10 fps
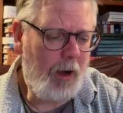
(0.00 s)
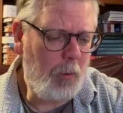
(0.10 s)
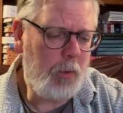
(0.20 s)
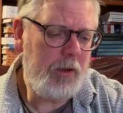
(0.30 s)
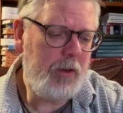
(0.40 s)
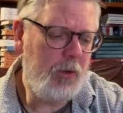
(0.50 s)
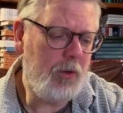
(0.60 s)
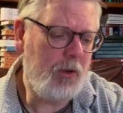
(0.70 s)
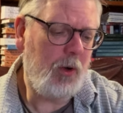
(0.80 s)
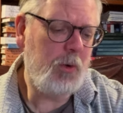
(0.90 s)
I wish you
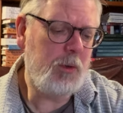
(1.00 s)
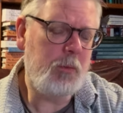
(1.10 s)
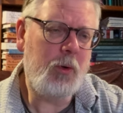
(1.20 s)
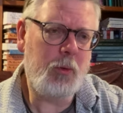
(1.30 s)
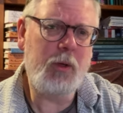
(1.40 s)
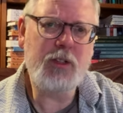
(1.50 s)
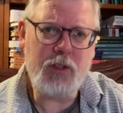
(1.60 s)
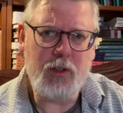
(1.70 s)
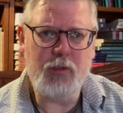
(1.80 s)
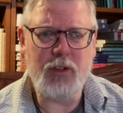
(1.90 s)
could go to motorway
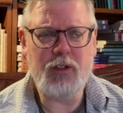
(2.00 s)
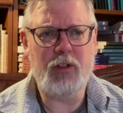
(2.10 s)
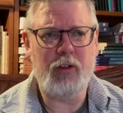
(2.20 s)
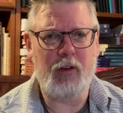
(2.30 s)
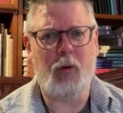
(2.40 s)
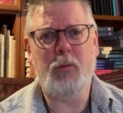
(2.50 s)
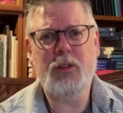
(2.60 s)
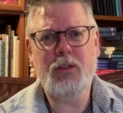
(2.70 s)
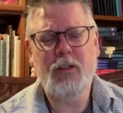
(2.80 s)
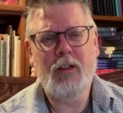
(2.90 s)
service
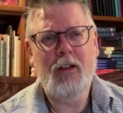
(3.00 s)
shops